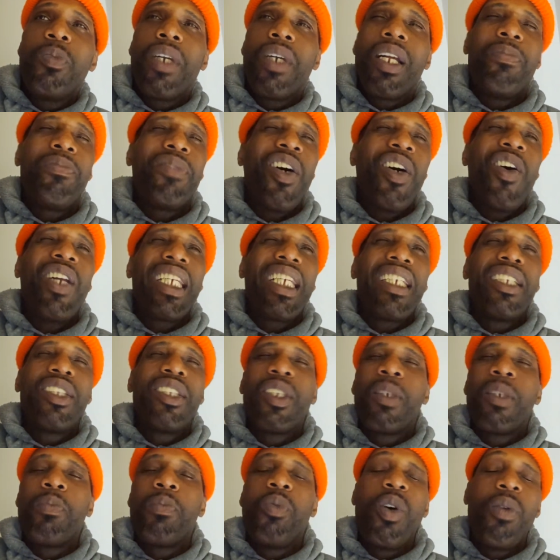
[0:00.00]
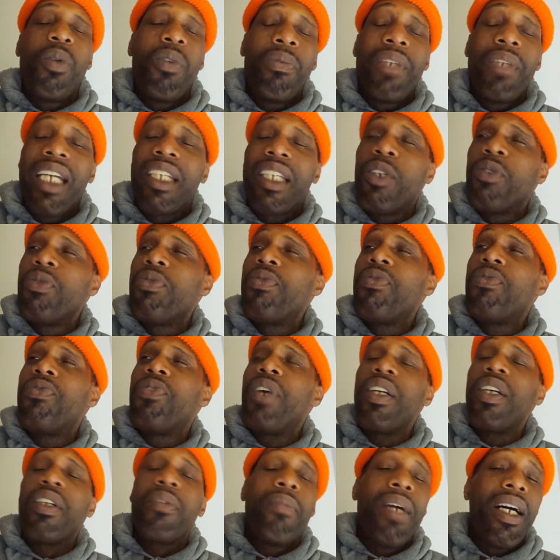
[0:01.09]
But I'm trying to get to the point where I'm like, yo,
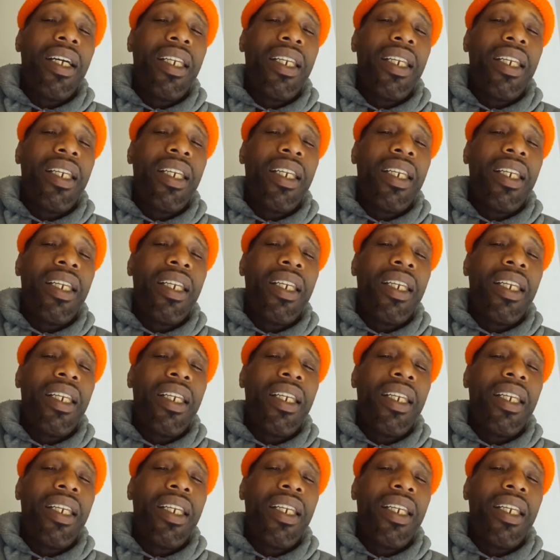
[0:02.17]
fuck my